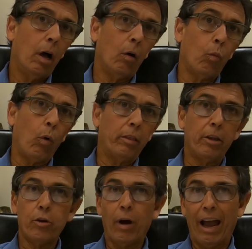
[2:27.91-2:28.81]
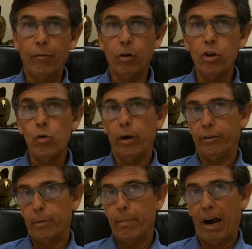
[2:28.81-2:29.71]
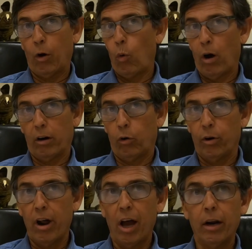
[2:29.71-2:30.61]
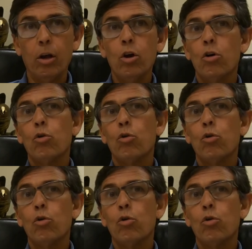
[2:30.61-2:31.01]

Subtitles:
what did you have on you? Is it marijuana or not?